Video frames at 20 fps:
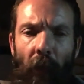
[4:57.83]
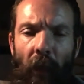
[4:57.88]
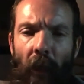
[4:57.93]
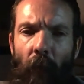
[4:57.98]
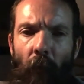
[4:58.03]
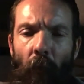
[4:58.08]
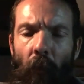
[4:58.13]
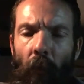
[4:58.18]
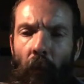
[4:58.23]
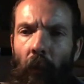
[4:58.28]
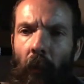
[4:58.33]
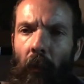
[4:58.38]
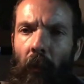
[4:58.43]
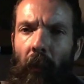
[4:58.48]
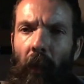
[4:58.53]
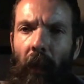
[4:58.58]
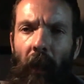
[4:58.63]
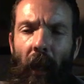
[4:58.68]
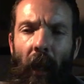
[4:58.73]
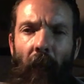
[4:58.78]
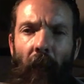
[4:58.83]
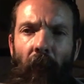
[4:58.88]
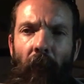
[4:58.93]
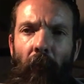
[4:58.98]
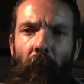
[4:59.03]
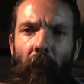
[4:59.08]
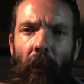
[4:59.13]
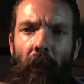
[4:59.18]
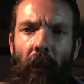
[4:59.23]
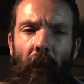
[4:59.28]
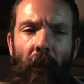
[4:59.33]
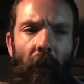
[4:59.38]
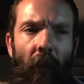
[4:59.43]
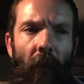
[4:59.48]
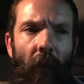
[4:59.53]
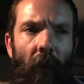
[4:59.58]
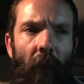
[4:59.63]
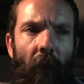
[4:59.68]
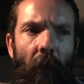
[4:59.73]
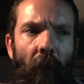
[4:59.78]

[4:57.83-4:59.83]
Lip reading: anymore like I have to be